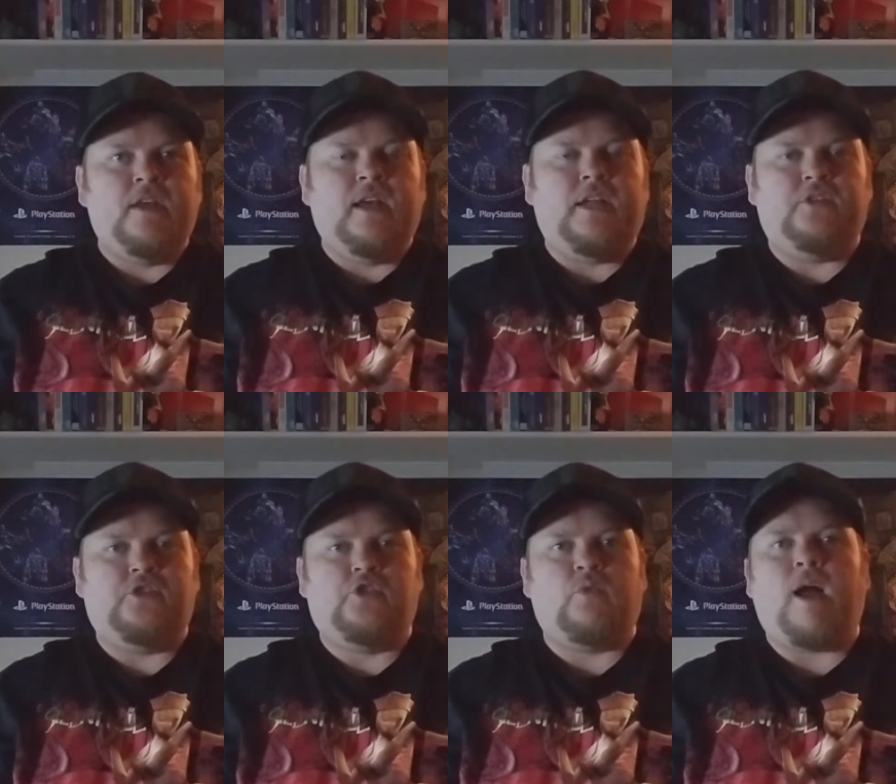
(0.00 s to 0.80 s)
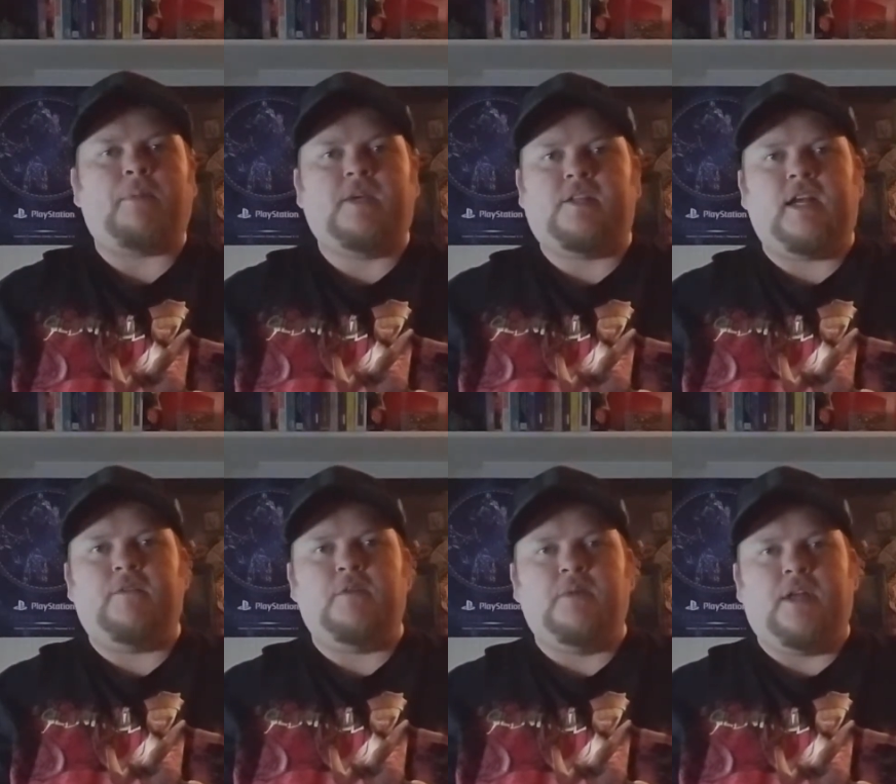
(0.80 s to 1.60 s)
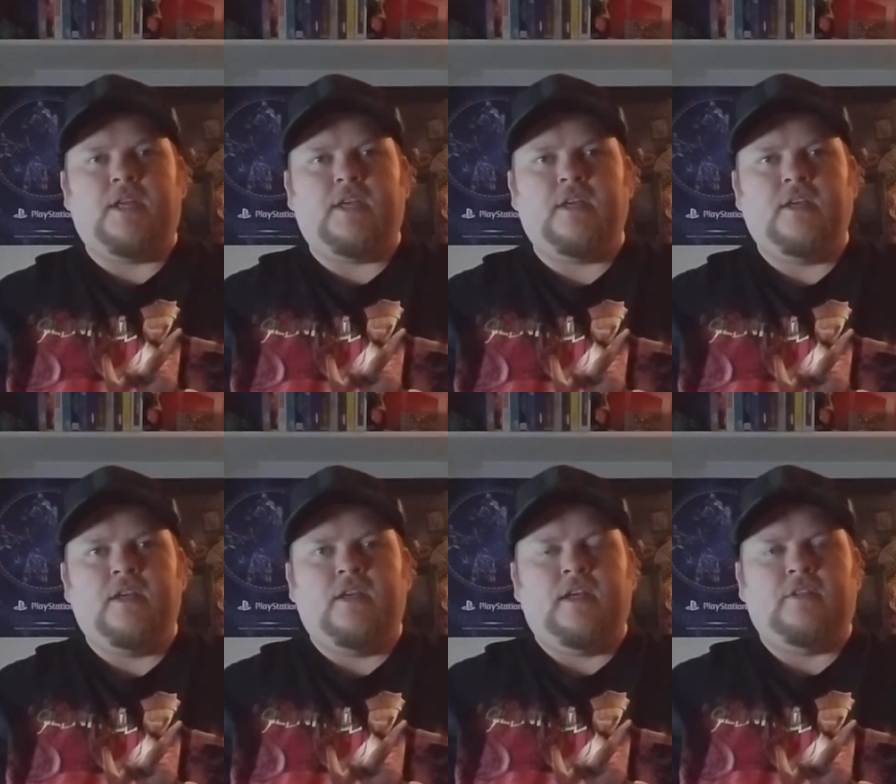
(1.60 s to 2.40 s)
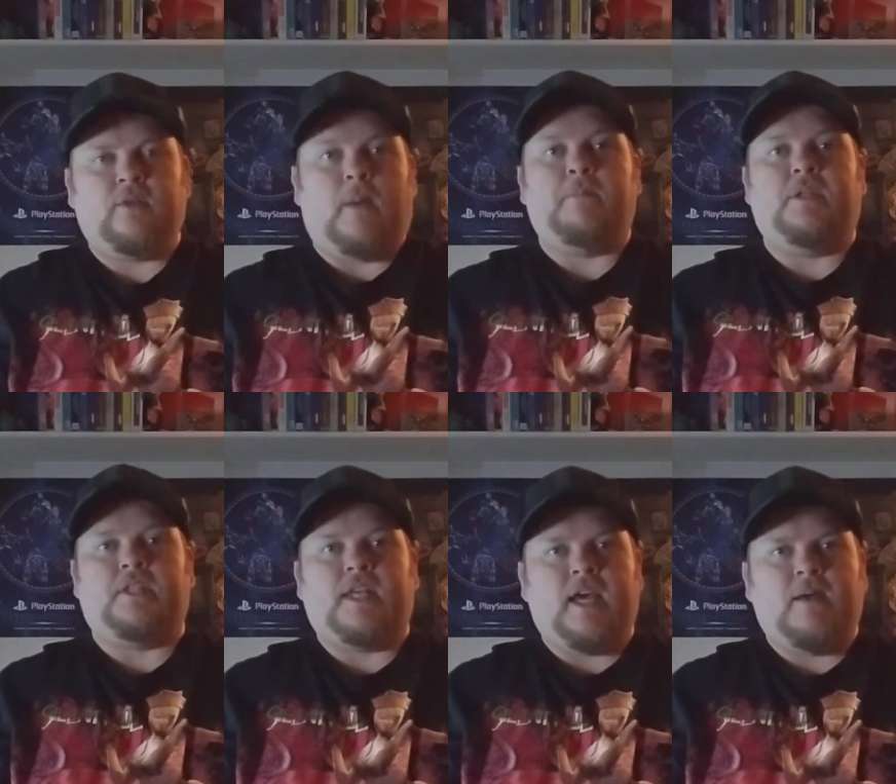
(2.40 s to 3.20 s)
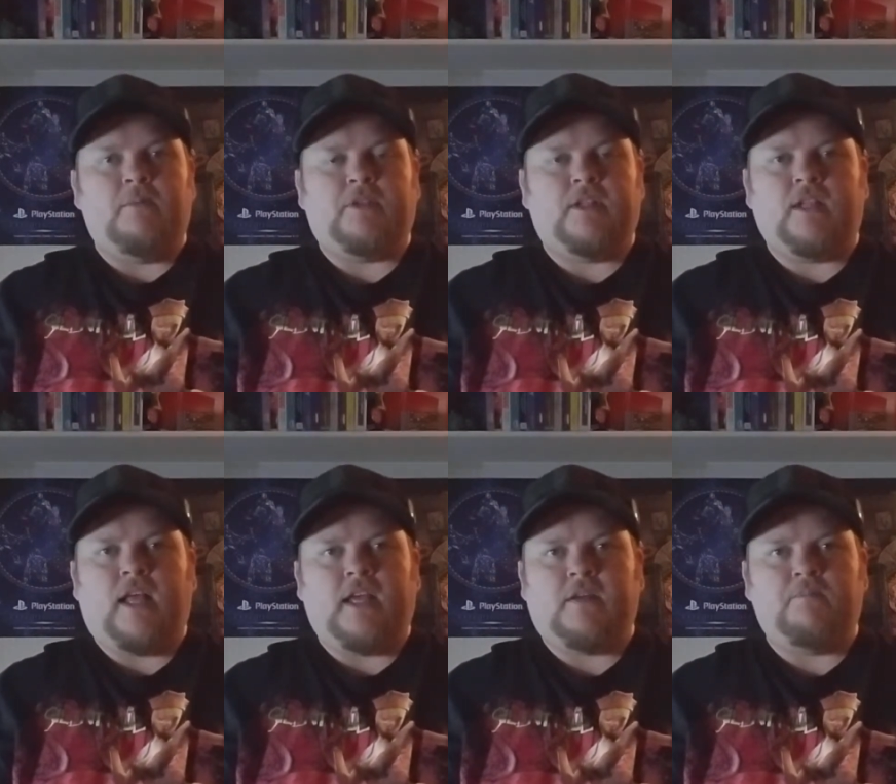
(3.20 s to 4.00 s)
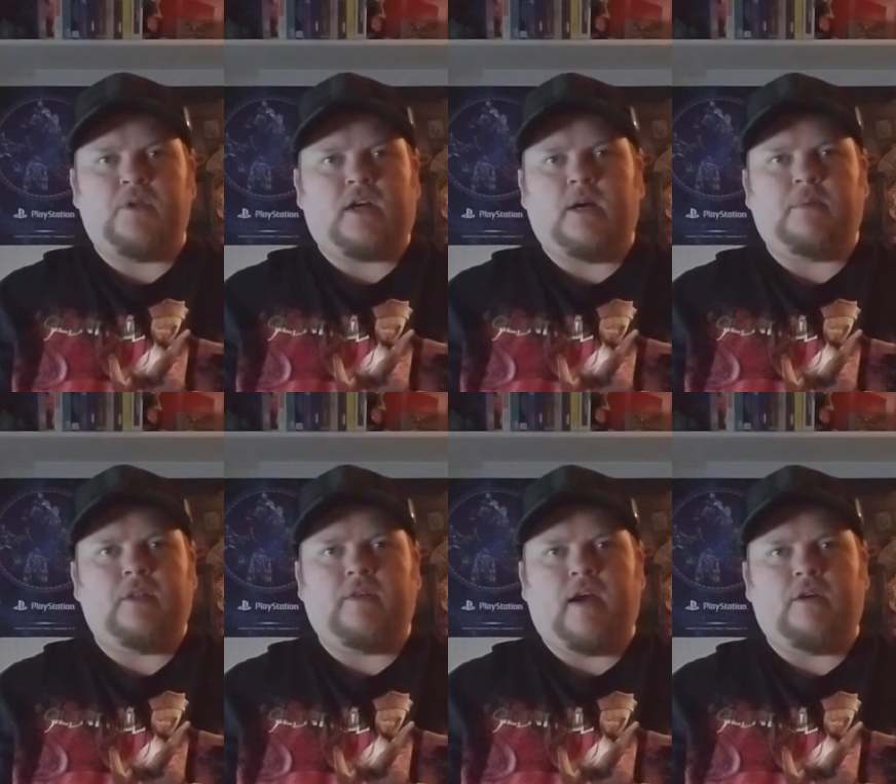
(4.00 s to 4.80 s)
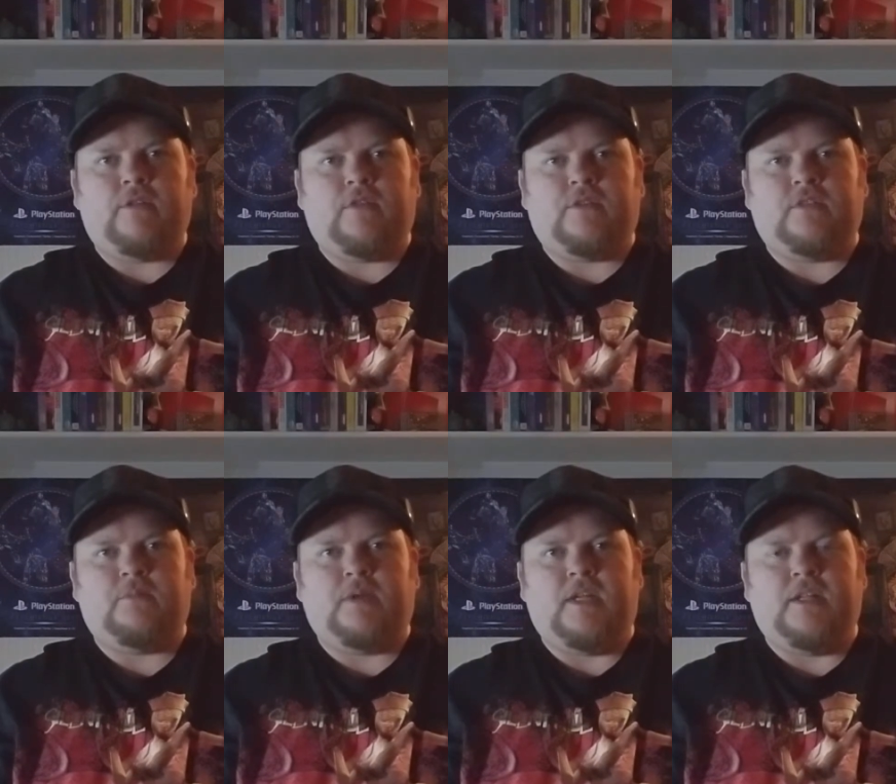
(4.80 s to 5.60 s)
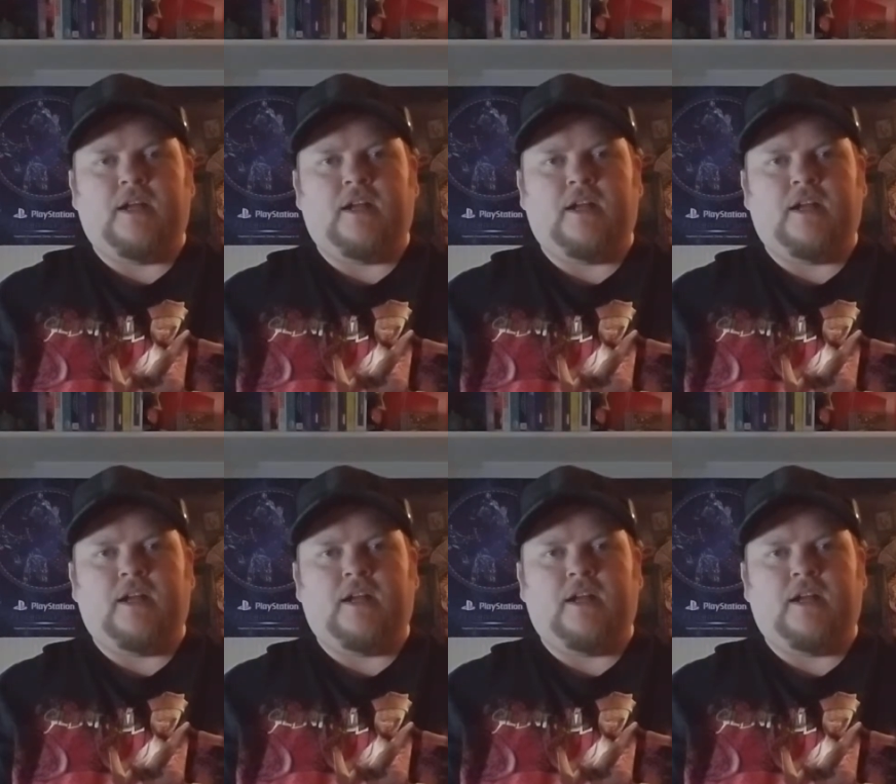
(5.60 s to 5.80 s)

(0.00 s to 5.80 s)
and just drop kicked everybody until I beat the game within like a couple of hours of us just being there.